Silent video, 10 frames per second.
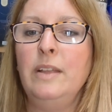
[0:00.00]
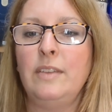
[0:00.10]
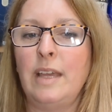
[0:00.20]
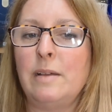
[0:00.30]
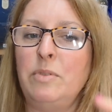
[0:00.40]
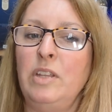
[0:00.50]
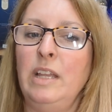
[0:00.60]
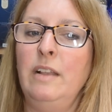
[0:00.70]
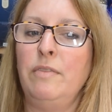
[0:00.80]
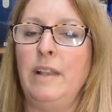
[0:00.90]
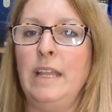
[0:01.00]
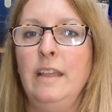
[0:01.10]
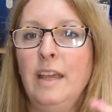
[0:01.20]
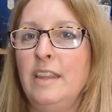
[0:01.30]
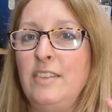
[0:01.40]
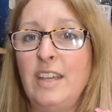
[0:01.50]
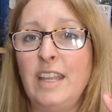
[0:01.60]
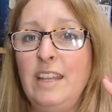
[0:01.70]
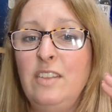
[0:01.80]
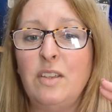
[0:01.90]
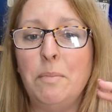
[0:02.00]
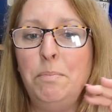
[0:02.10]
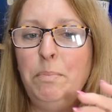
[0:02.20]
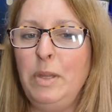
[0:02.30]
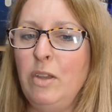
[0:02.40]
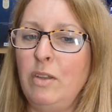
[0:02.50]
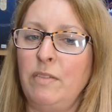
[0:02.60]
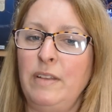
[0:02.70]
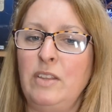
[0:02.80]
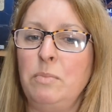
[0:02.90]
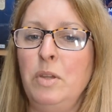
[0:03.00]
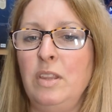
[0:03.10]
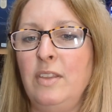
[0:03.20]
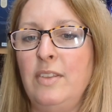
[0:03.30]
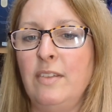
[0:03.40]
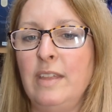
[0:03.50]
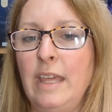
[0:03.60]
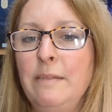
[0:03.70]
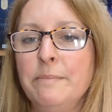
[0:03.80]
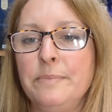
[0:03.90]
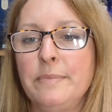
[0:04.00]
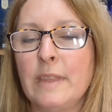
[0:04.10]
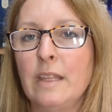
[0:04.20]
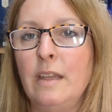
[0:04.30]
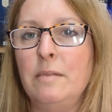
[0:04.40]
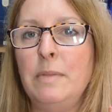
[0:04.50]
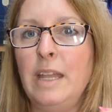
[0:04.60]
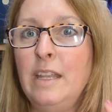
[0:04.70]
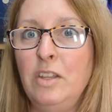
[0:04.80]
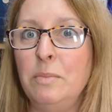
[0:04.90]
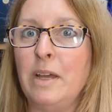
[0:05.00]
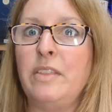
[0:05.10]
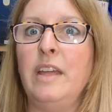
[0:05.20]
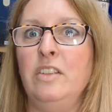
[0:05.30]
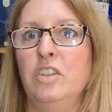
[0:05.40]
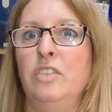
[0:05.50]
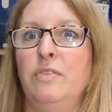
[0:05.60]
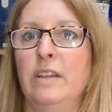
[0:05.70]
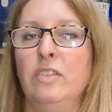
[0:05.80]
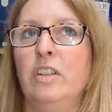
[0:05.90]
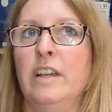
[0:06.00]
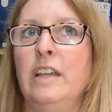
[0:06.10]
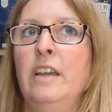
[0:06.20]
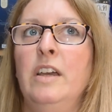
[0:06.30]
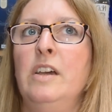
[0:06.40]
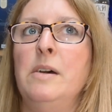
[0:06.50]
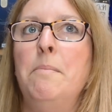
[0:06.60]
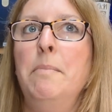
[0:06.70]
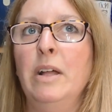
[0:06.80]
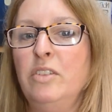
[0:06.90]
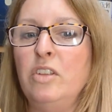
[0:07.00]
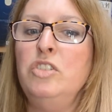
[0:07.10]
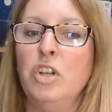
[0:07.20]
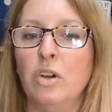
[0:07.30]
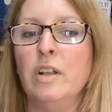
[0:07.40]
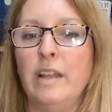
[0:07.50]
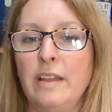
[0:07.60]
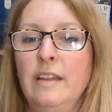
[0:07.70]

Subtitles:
It's absolutely lovely. The tannins are beautifully smooth and silky, and in your mouth it just feels like melted chocolate.